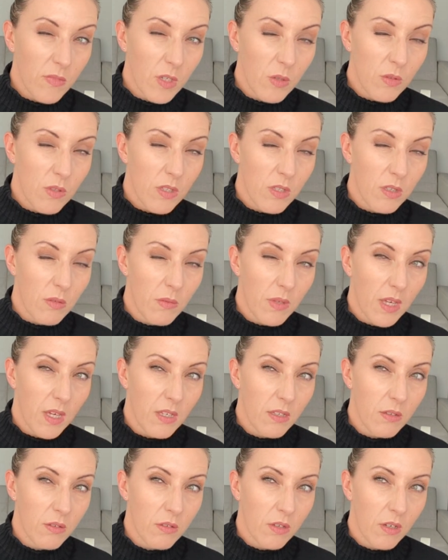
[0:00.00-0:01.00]
Was there something
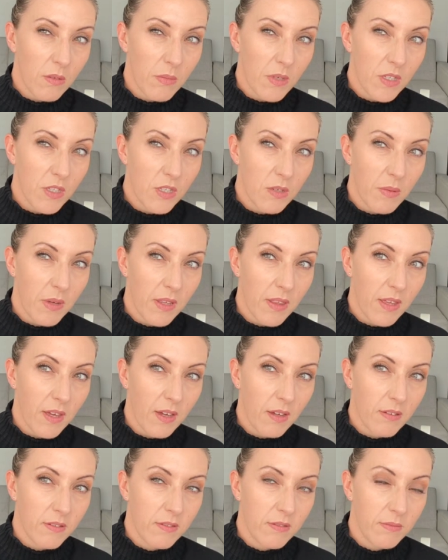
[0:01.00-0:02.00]
else I was going to mention about that?
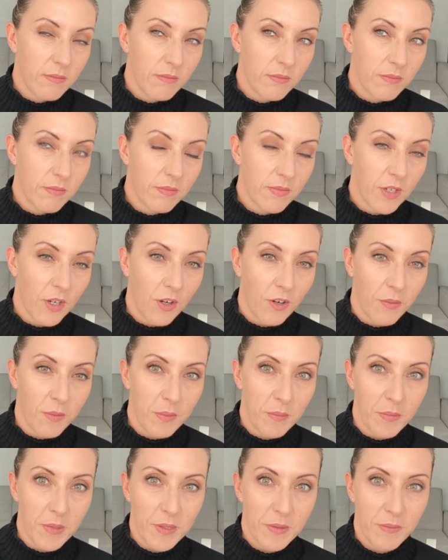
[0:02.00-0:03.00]
Can't
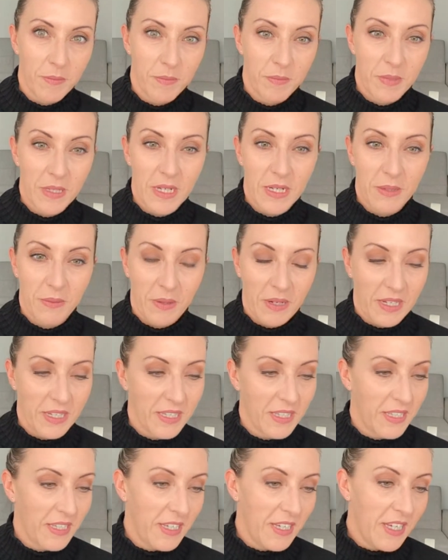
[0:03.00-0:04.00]
remember. But anyway,
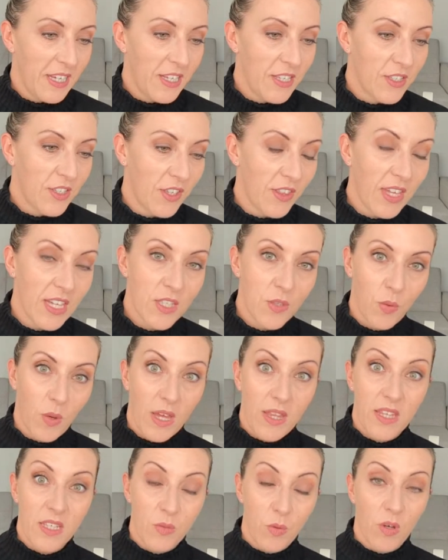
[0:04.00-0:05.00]
so that's
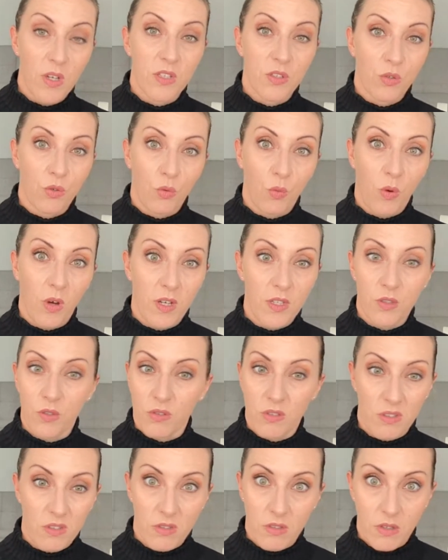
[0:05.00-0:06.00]
why it's called Whitehall.
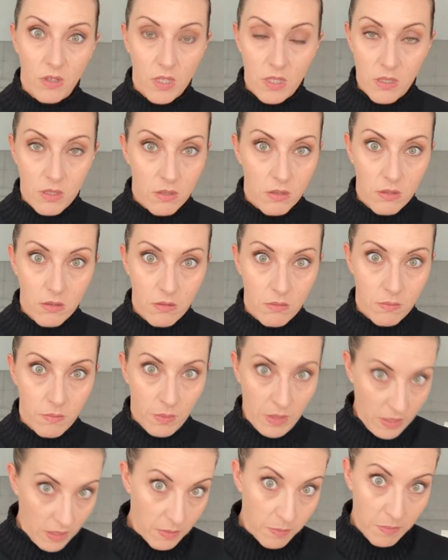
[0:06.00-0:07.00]
So there's
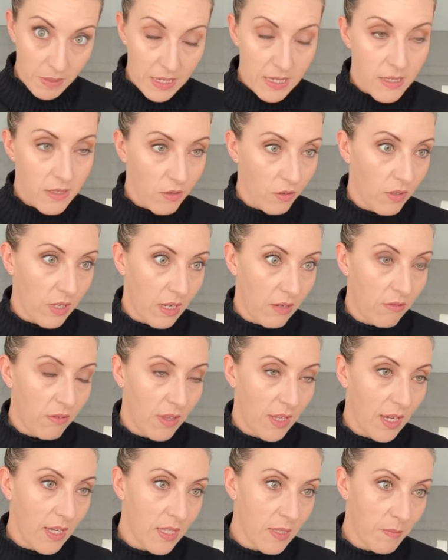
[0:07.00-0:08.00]
because it's based on Henry
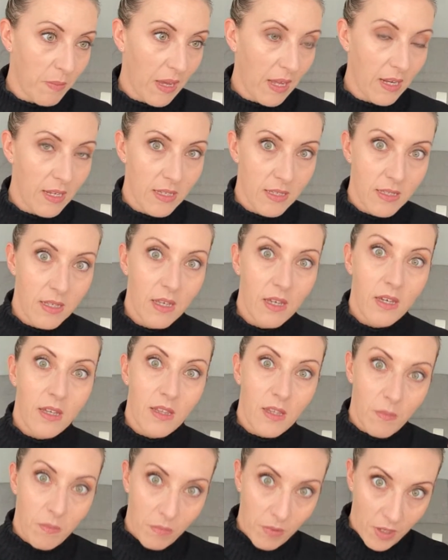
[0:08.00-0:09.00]
VIII's palace
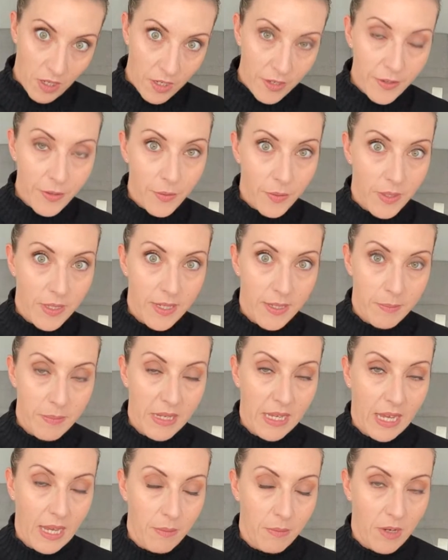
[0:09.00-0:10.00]
that colloquially
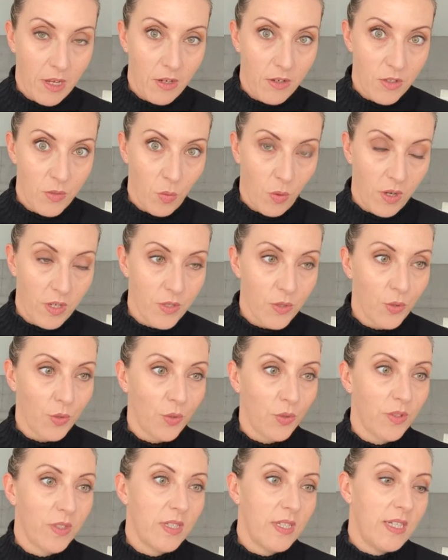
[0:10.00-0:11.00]
became known as
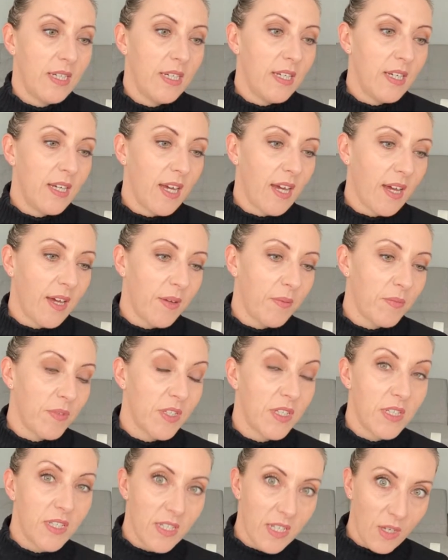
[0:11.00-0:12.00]
Whitehall, to
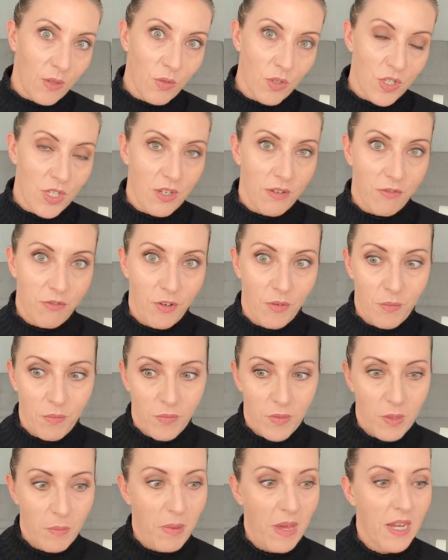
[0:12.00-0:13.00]
distinguish it from
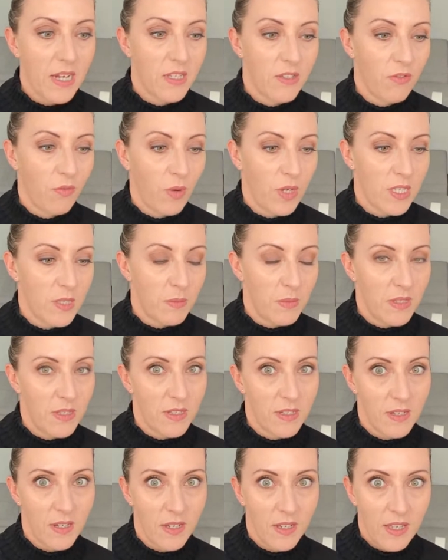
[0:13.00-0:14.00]
the Palace of
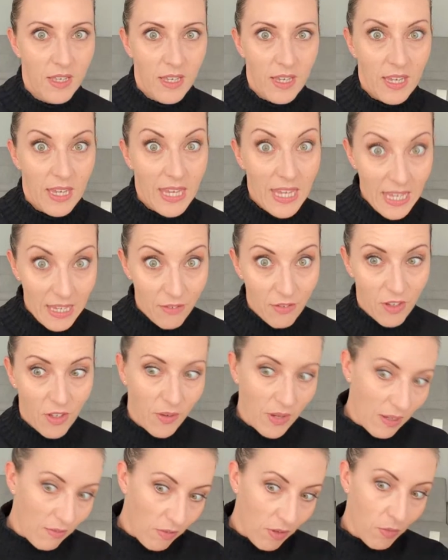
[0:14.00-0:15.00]
Westminster, even though
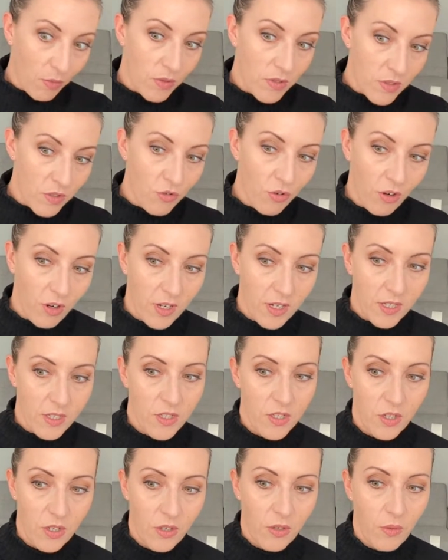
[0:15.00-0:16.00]
Henry was trying
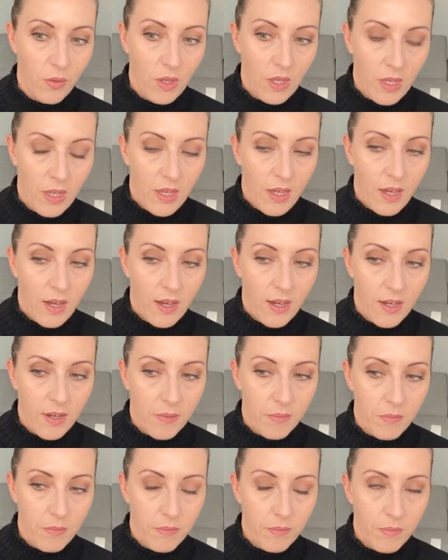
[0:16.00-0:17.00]
to,
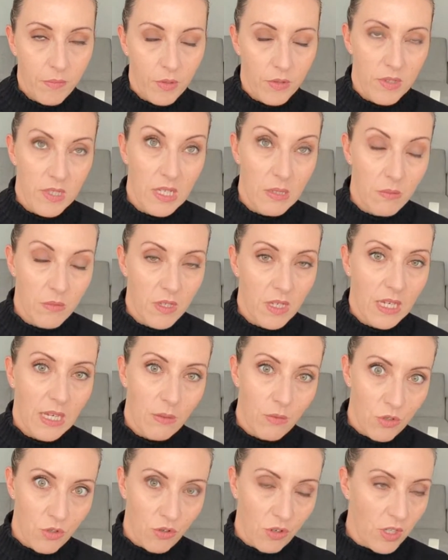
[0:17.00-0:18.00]
what seems like he
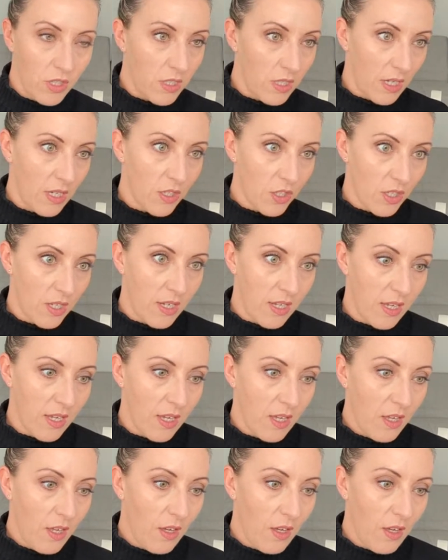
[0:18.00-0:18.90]
was trying to actually